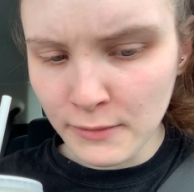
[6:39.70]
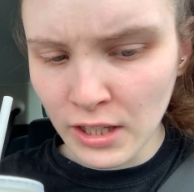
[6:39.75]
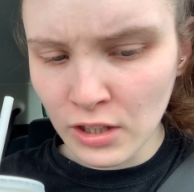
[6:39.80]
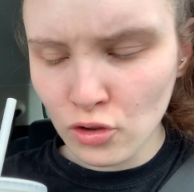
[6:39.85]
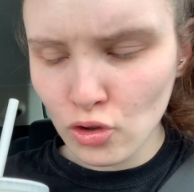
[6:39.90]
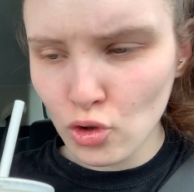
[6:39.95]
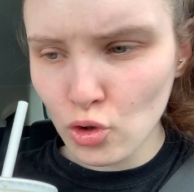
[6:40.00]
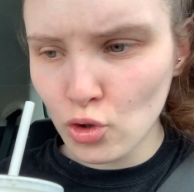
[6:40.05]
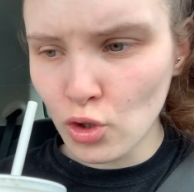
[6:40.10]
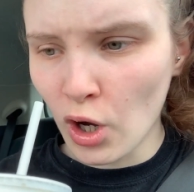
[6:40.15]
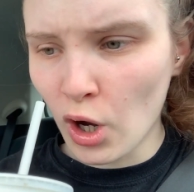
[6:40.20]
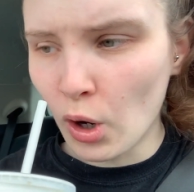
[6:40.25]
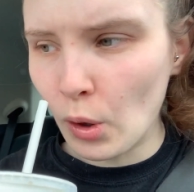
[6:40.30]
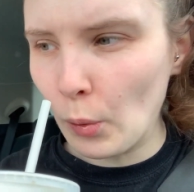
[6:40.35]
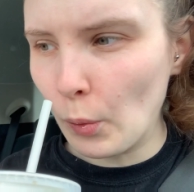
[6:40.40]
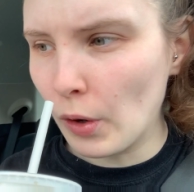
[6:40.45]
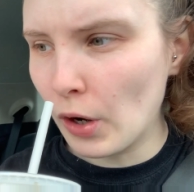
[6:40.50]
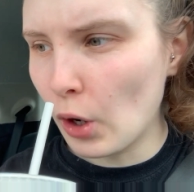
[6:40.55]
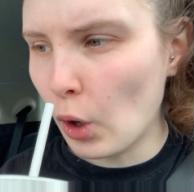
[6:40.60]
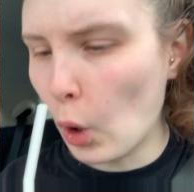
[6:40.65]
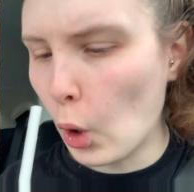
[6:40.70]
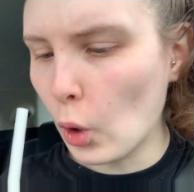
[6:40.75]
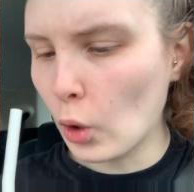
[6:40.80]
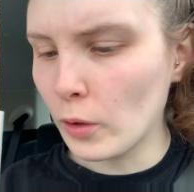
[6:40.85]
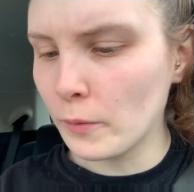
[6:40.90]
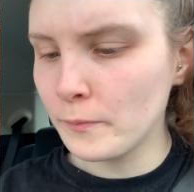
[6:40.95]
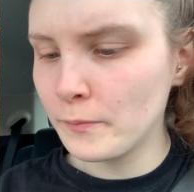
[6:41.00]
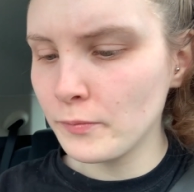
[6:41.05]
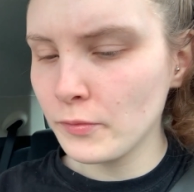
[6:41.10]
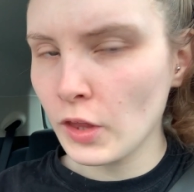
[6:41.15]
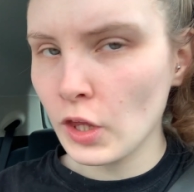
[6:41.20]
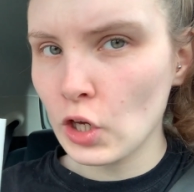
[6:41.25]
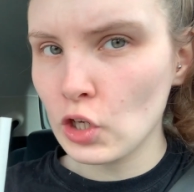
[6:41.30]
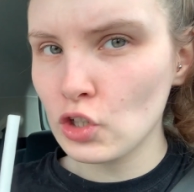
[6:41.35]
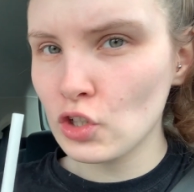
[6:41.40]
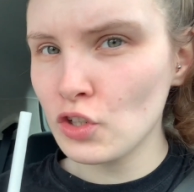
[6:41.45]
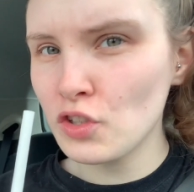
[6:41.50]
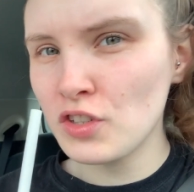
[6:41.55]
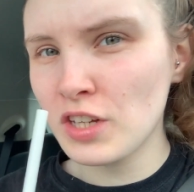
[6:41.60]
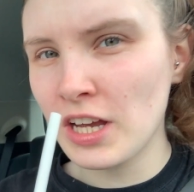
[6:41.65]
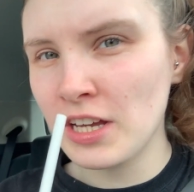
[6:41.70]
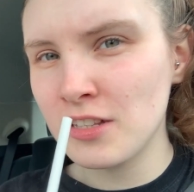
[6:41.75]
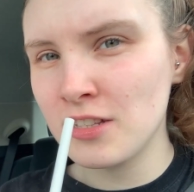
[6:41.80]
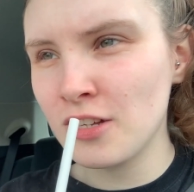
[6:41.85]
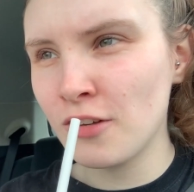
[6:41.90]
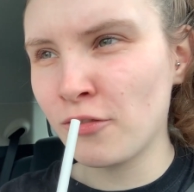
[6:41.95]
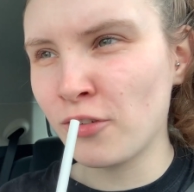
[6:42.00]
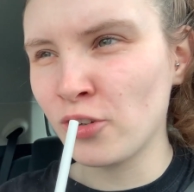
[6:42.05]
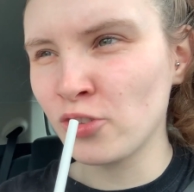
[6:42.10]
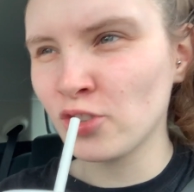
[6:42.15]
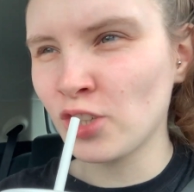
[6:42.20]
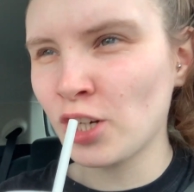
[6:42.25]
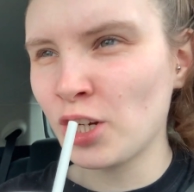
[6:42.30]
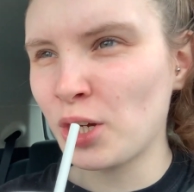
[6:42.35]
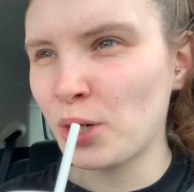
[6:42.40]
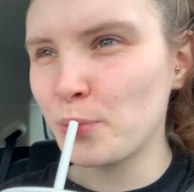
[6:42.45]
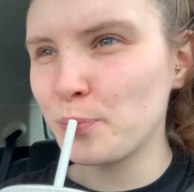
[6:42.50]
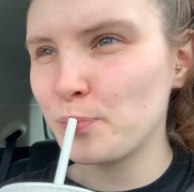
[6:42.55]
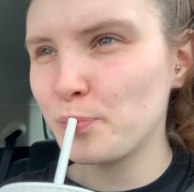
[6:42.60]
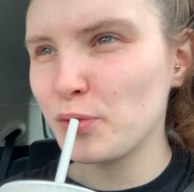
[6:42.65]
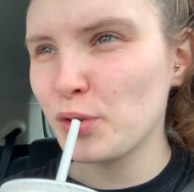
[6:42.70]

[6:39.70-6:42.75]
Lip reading: It's so long. Just tastes different, doesn't it?